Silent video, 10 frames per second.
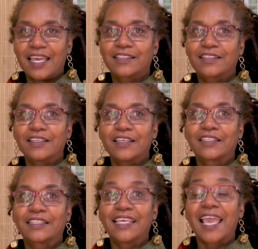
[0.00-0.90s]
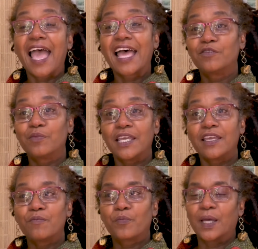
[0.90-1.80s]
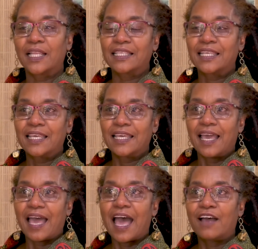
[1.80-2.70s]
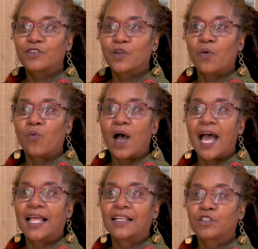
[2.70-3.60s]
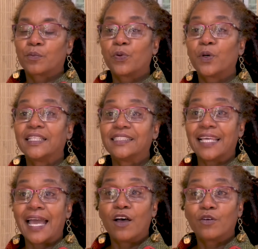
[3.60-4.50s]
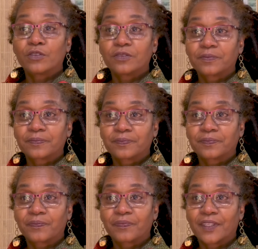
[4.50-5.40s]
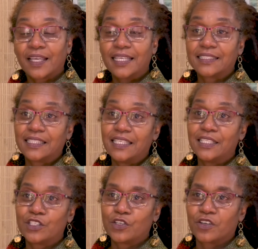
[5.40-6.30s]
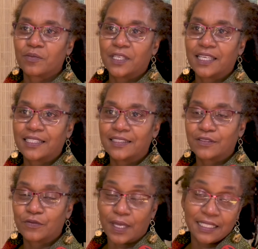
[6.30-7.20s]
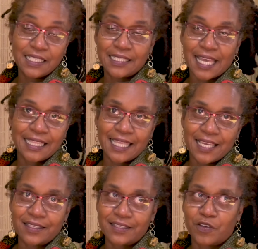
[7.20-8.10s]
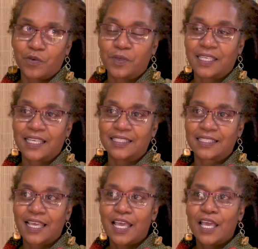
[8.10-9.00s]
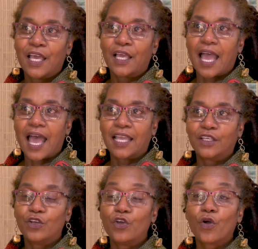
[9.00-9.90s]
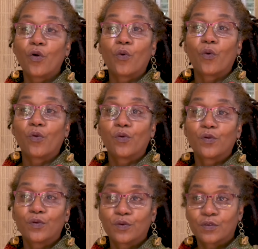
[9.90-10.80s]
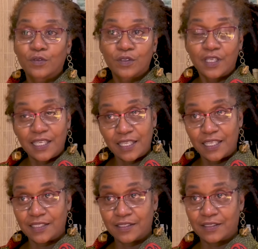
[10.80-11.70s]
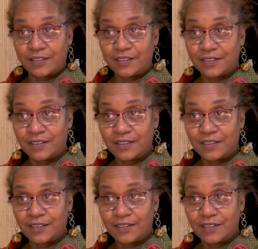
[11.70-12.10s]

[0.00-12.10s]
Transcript: It can be, but after a while to put it down, it's easier, because at least I think so, because I know he is